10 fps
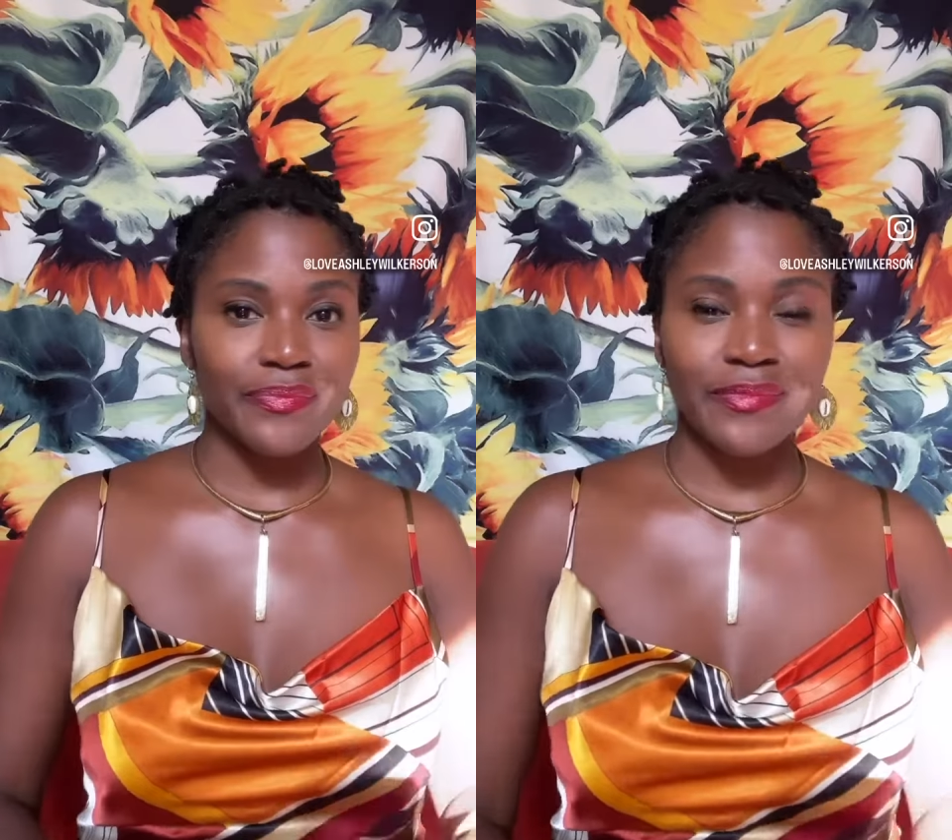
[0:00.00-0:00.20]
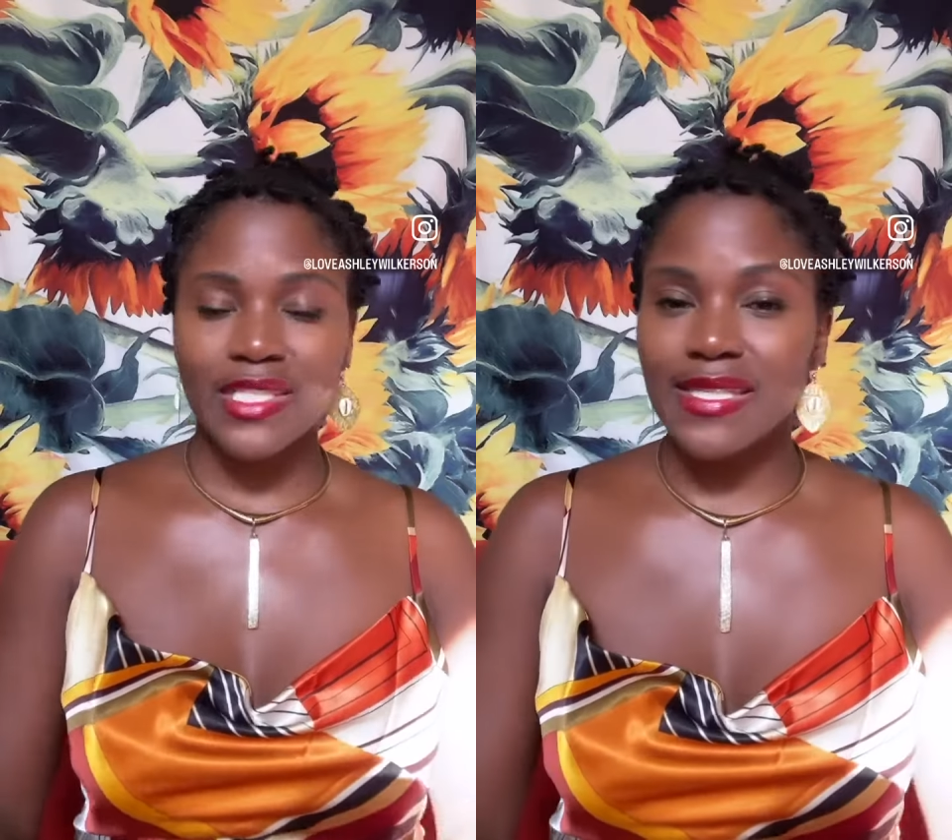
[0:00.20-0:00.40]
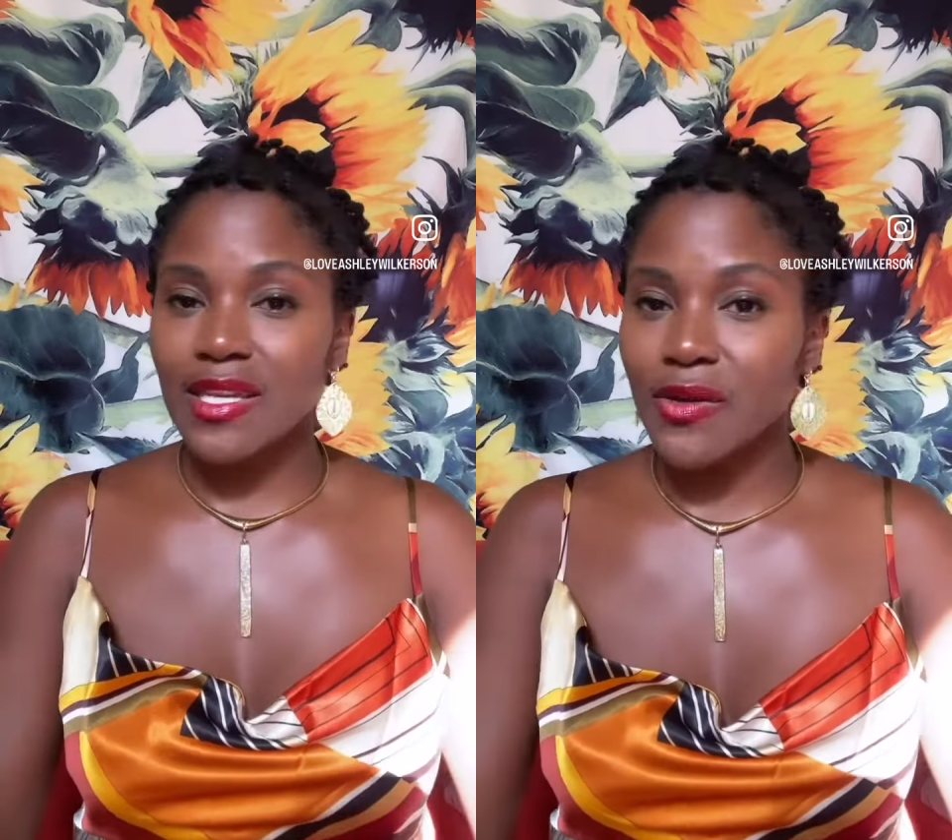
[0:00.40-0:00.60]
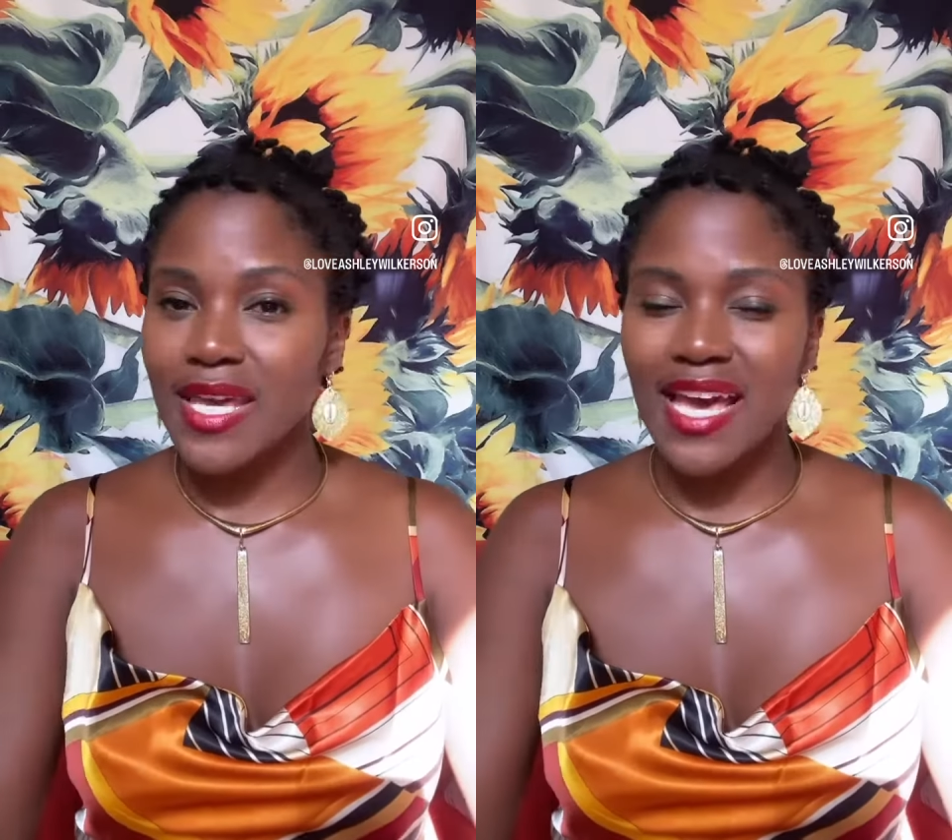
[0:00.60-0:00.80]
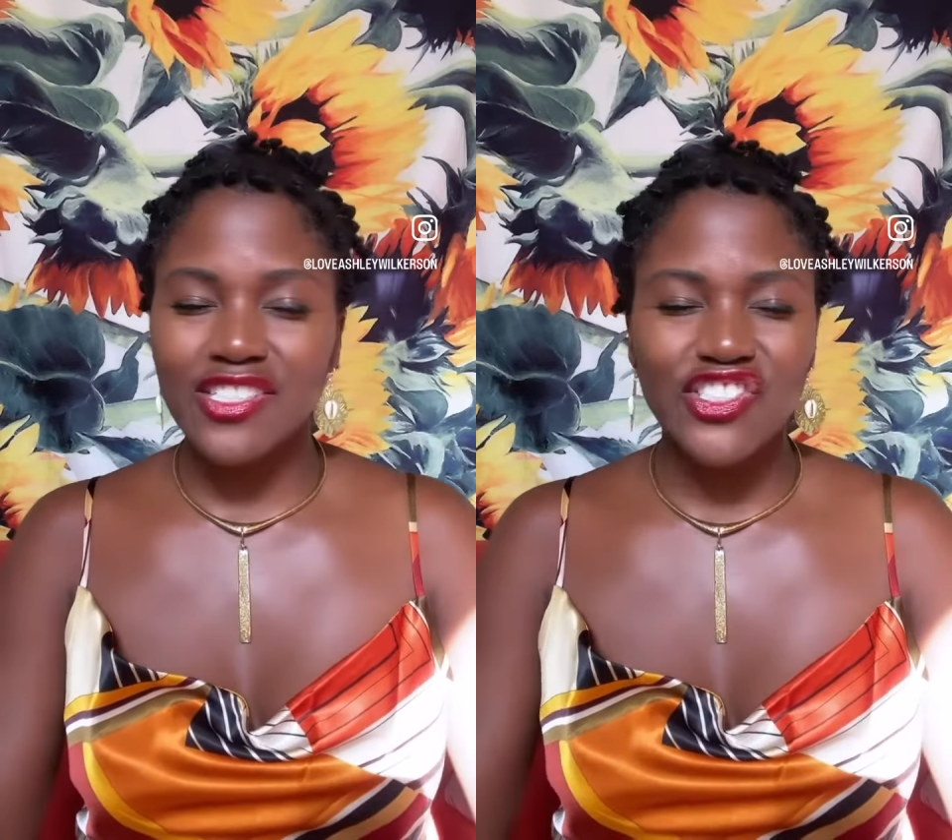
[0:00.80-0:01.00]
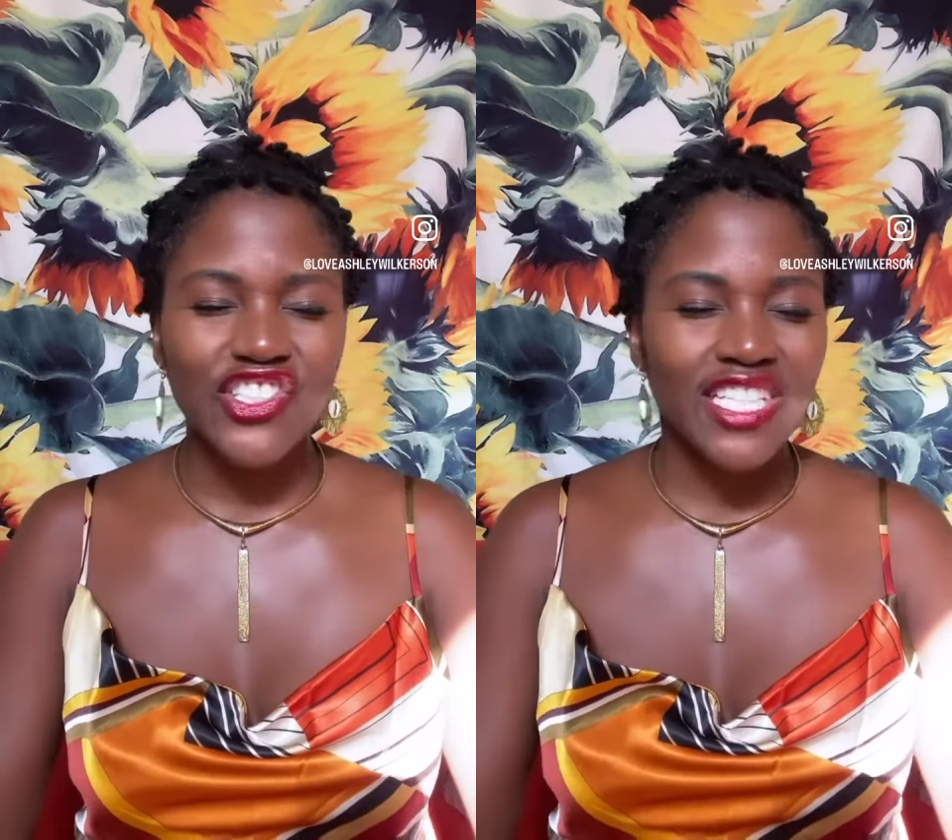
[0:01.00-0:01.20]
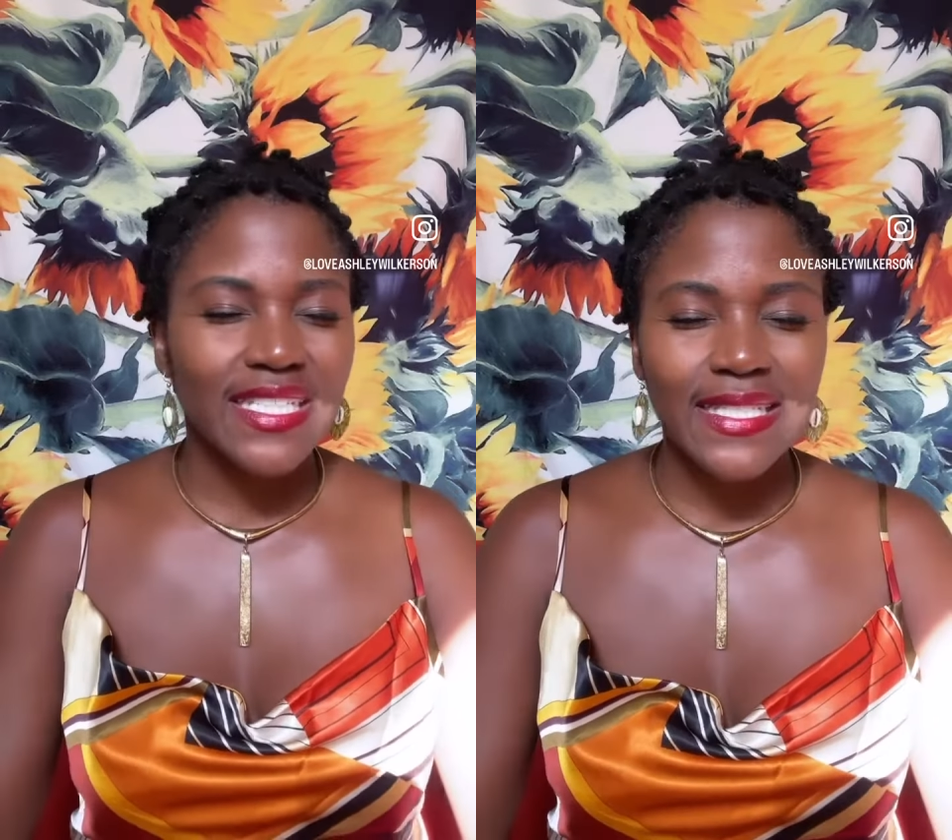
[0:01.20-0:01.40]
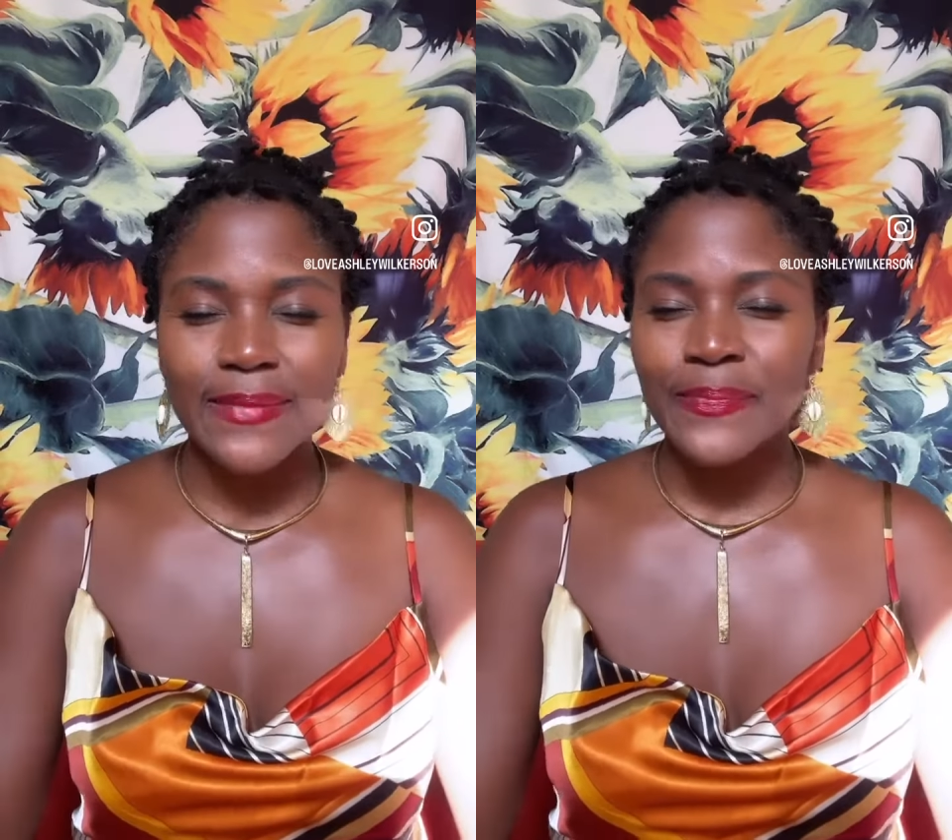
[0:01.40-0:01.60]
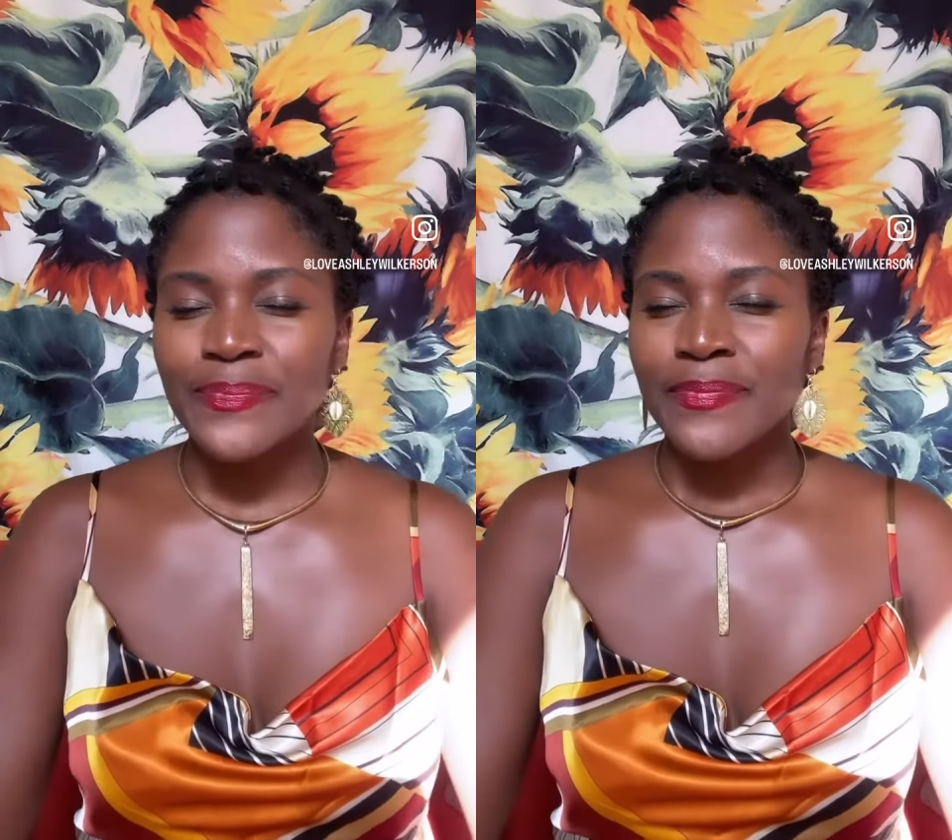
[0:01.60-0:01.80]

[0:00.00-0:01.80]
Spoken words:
sitting on the couch chilling,